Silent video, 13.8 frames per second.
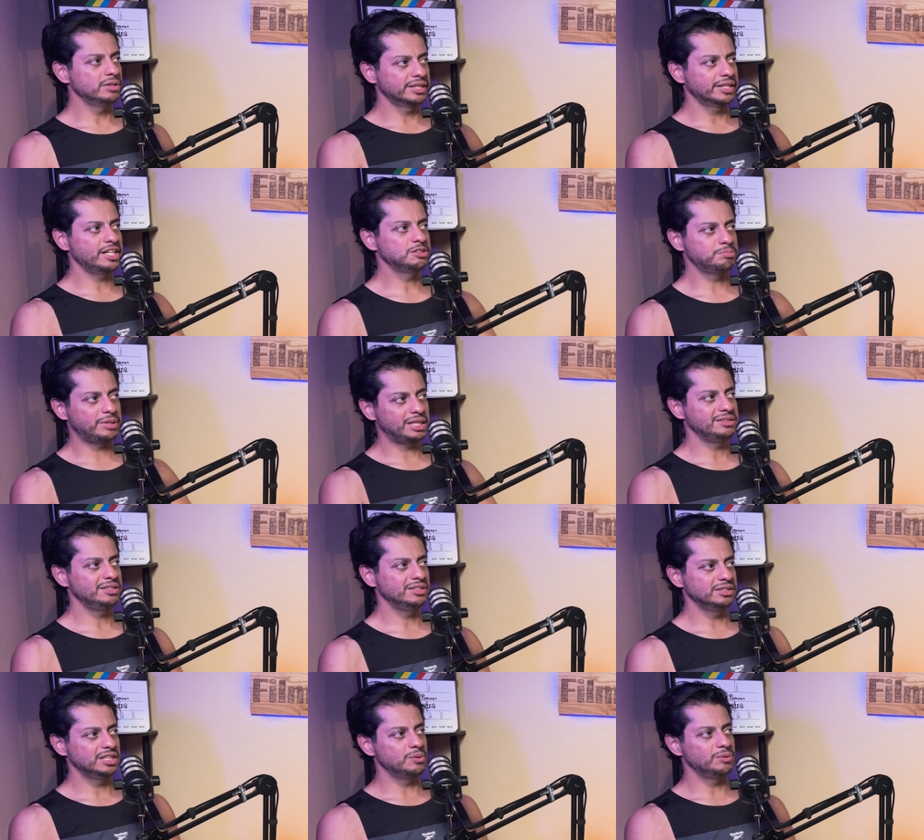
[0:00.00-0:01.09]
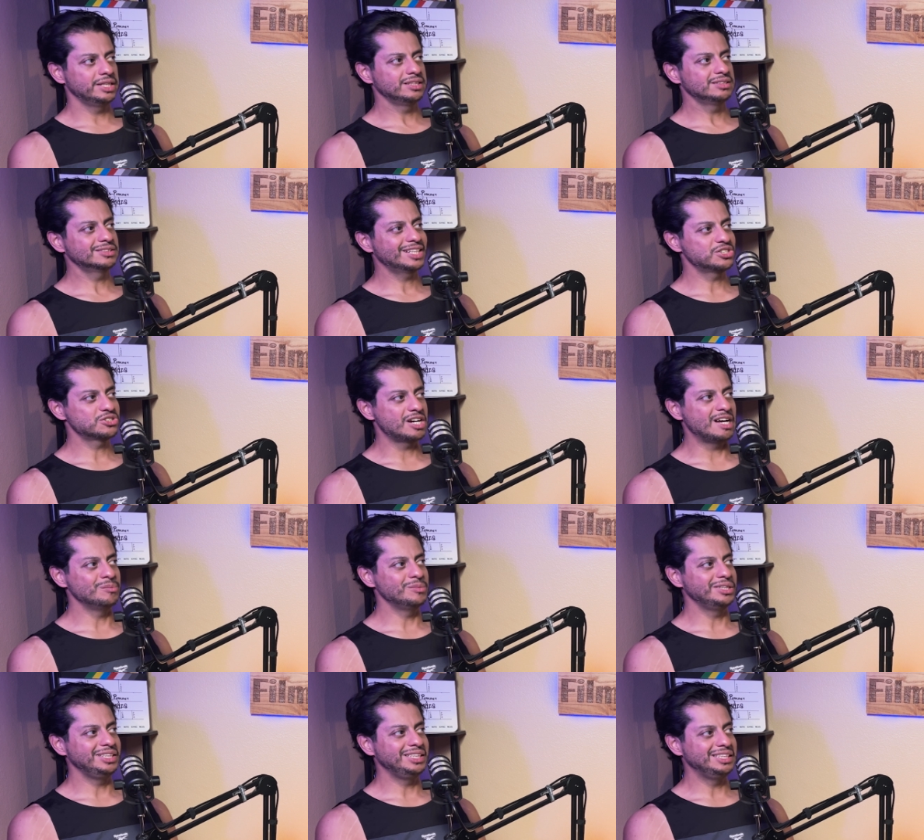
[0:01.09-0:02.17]
guest spots here and there with like sketch
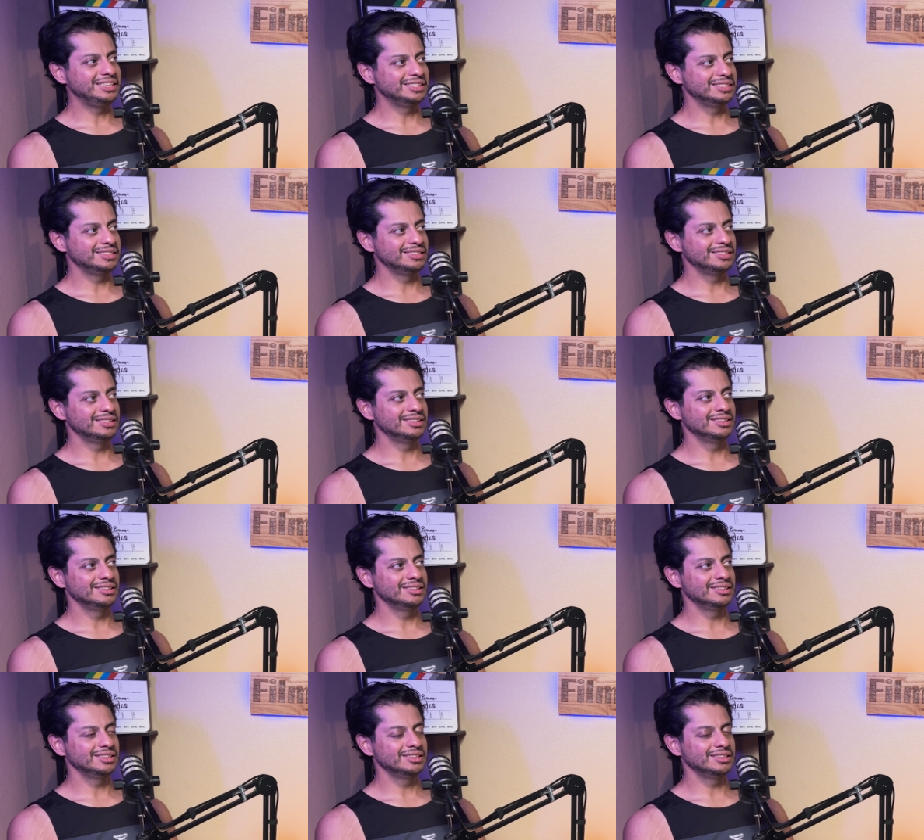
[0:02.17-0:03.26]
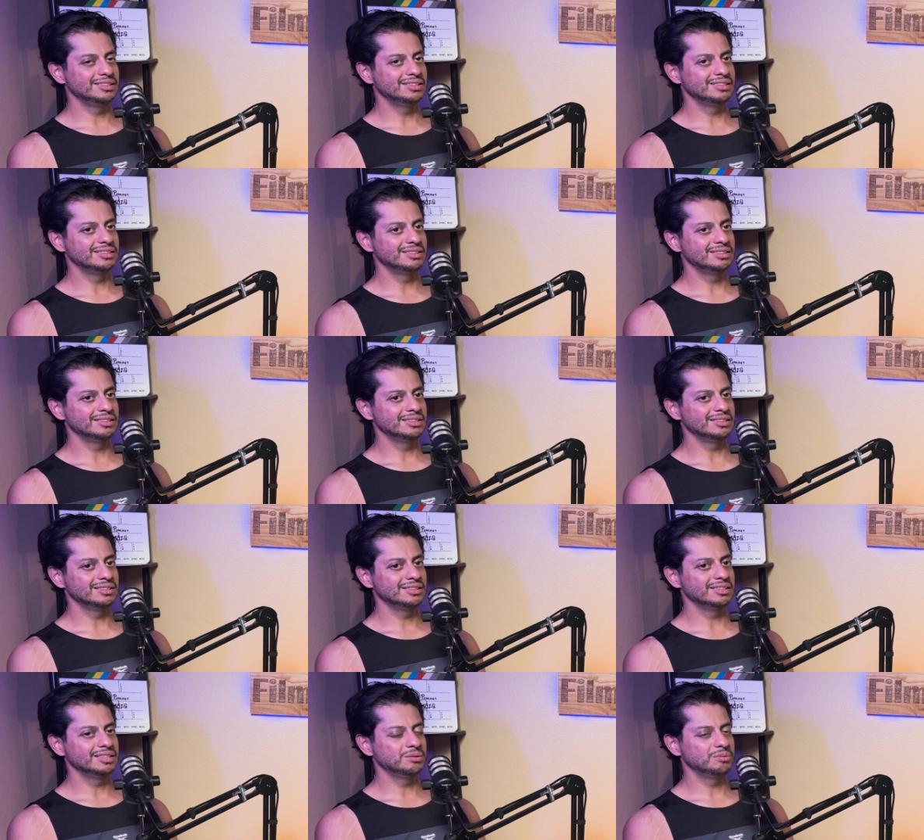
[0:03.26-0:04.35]
comedy and
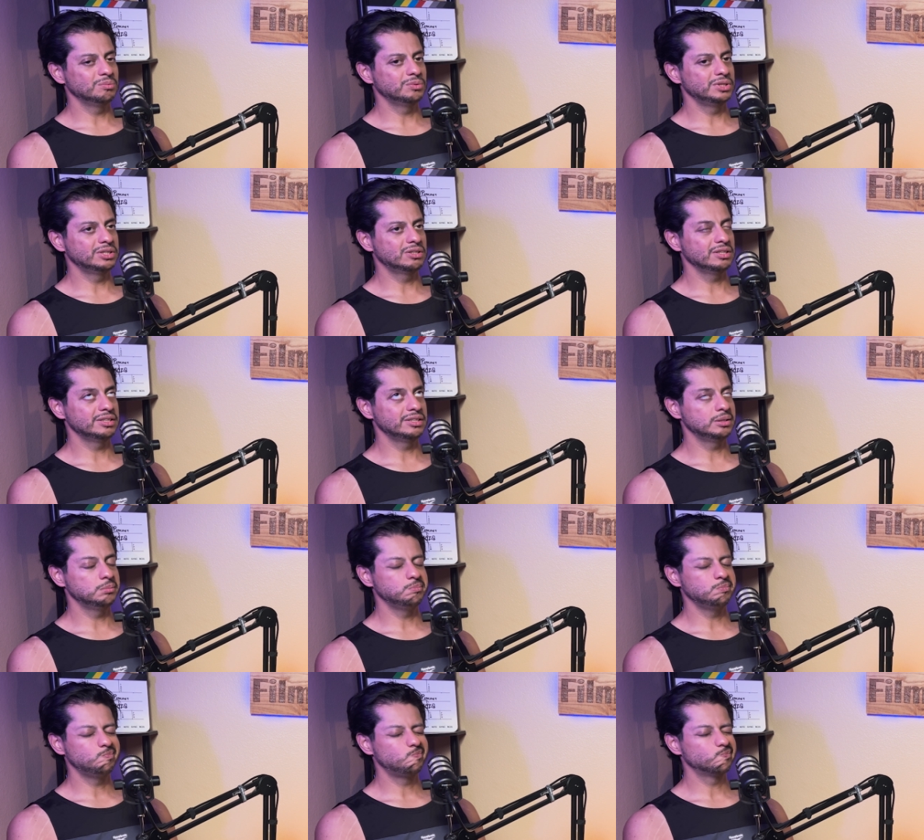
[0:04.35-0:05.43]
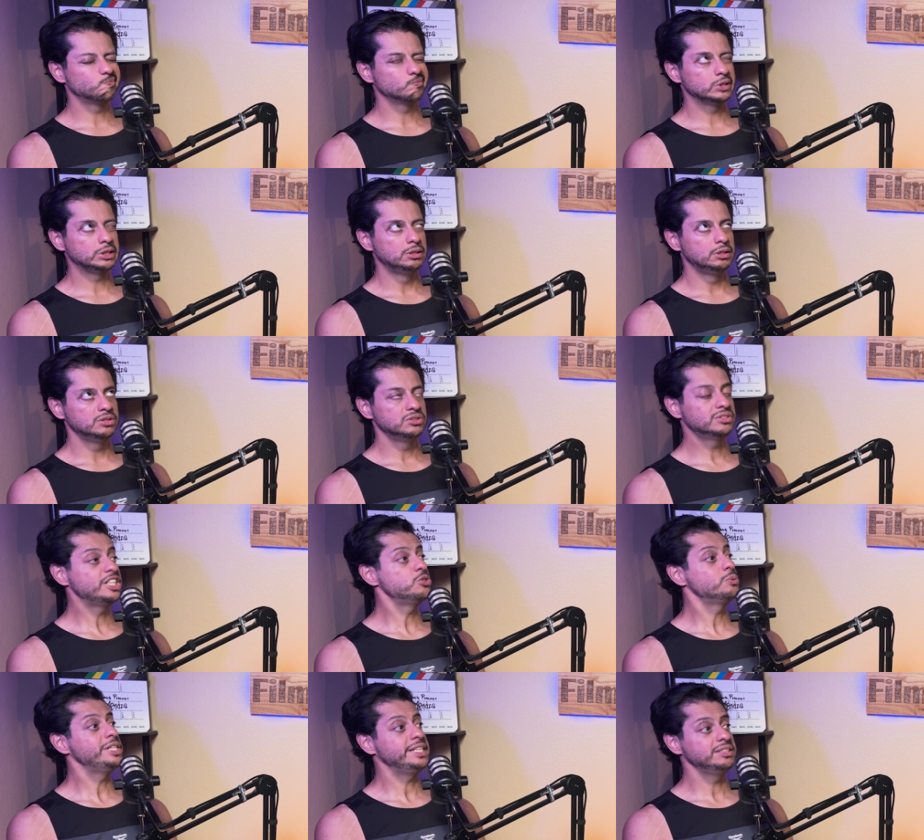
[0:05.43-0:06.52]
what do you call it?
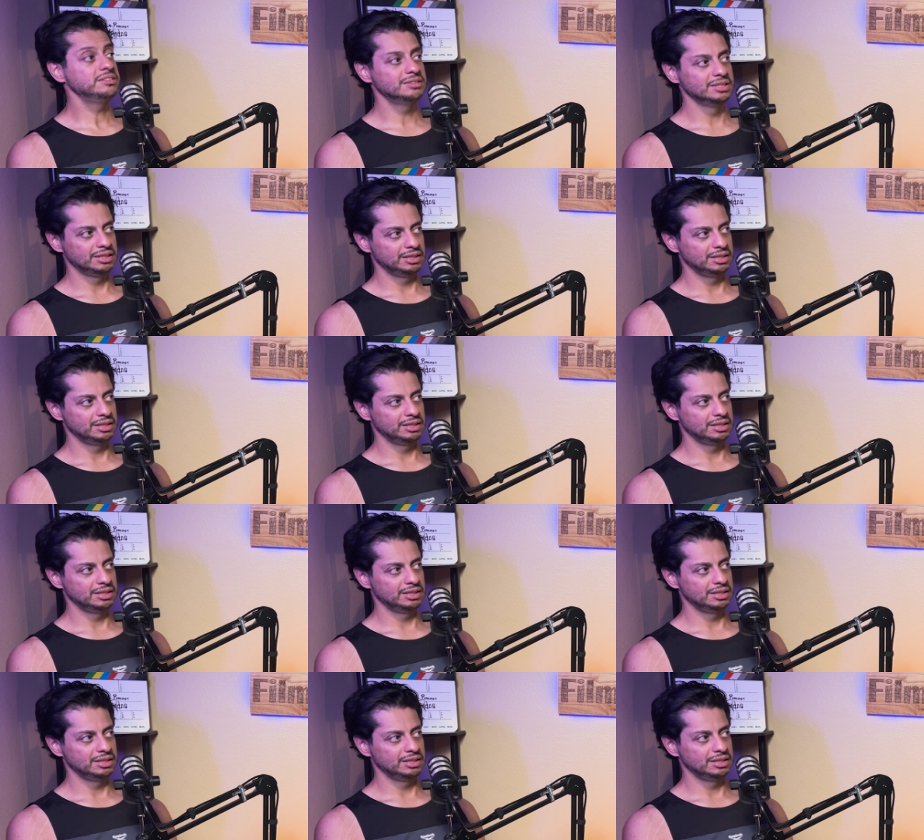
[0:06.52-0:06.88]
Stage readings.